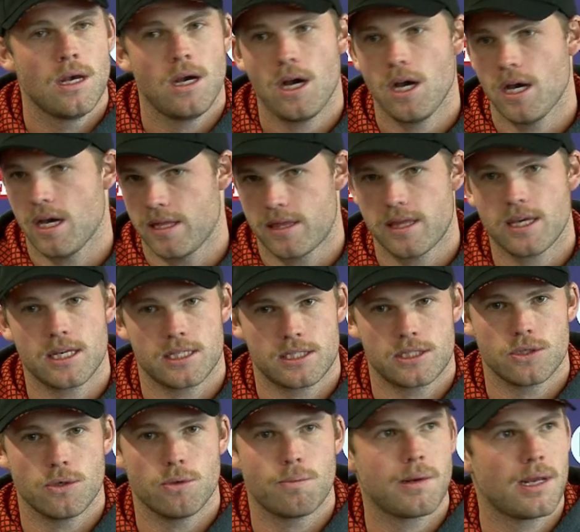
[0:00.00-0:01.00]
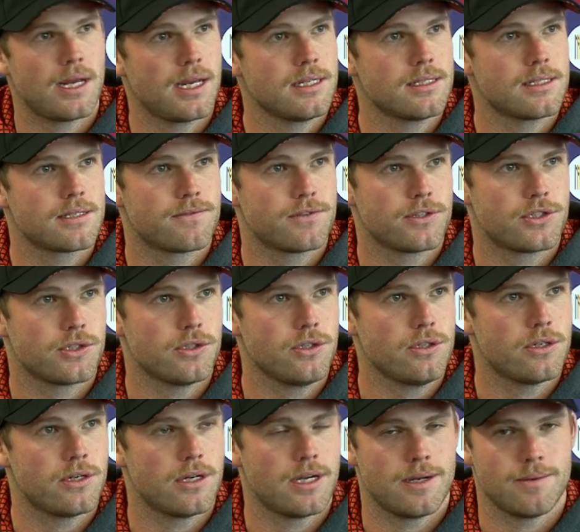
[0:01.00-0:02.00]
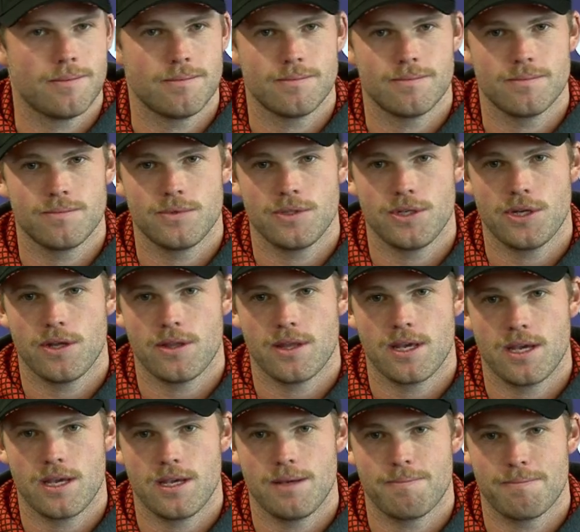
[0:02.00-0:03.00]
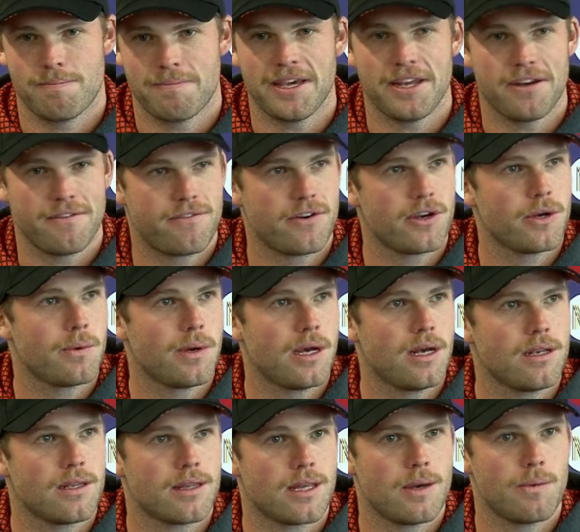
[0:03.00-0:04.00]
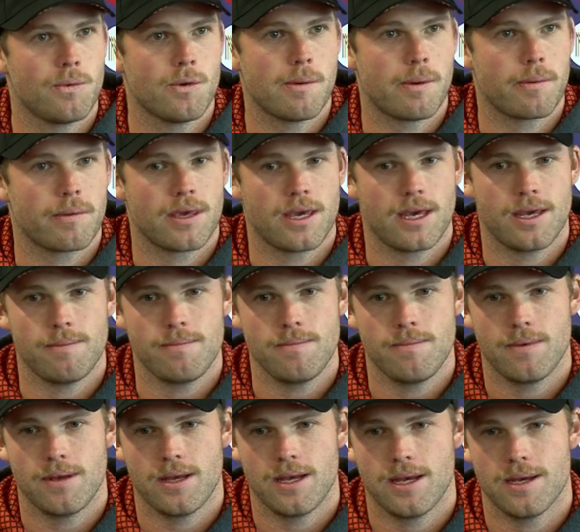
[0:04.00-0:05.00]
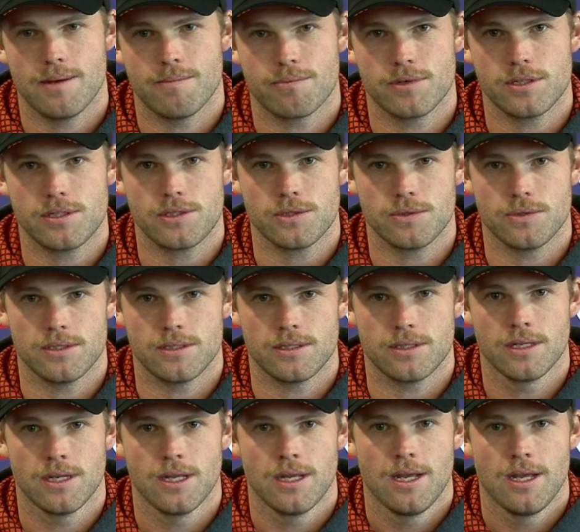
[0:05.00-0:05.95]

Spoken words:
I think it still plays, for sure. They batted very well in that warm-up game, Bristol, and